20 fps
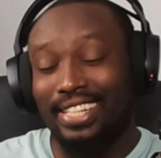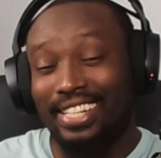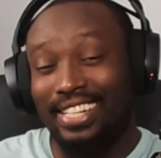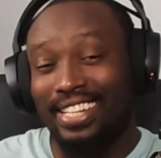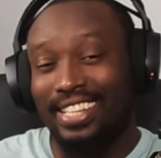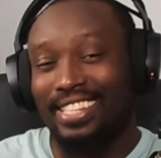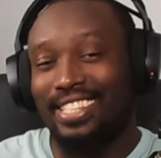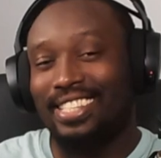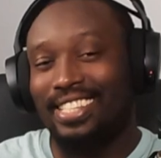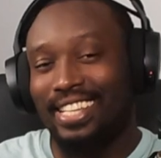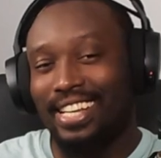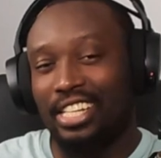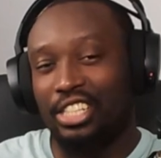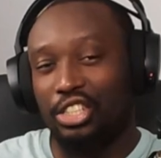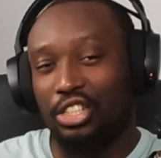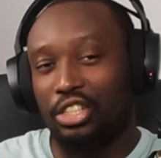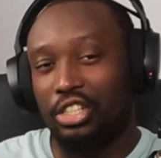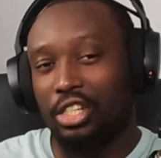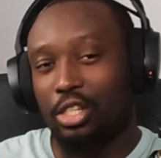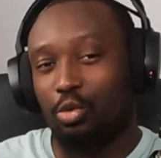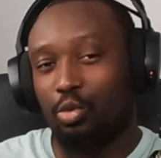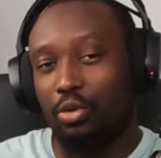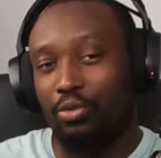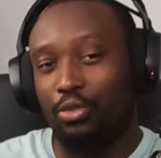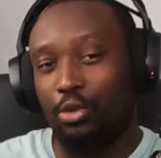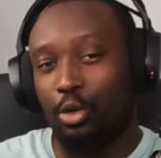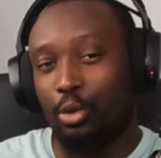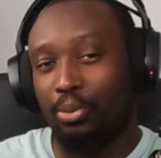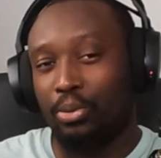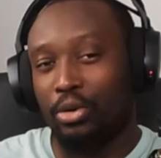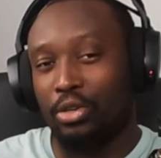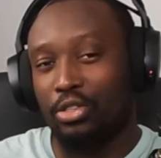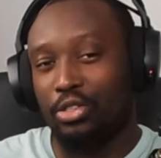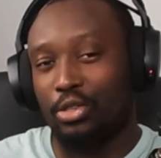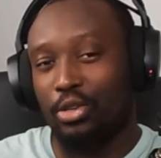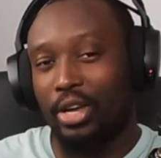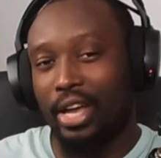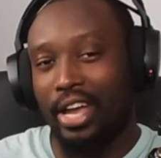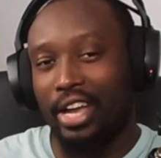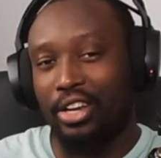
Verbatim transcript: Did CIG just reveal personal